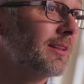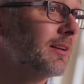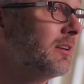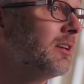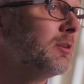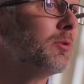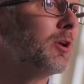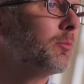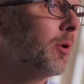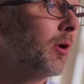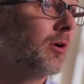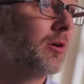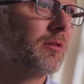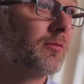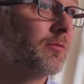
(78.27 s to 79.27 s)
that need to be a
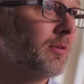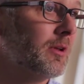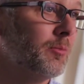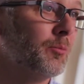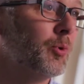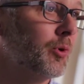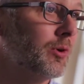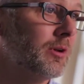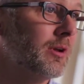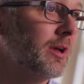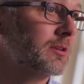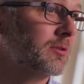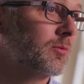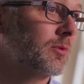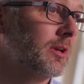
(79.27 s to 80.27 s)
part of input
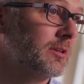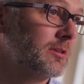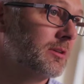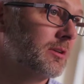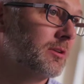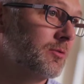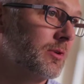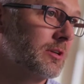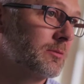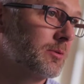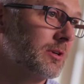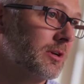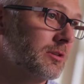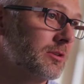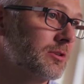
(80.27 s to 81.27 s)
as it relates to the
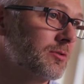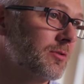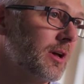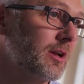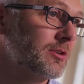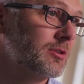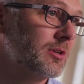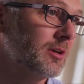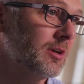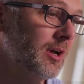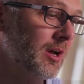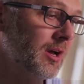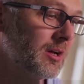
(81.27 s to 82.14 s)
transportation strategy?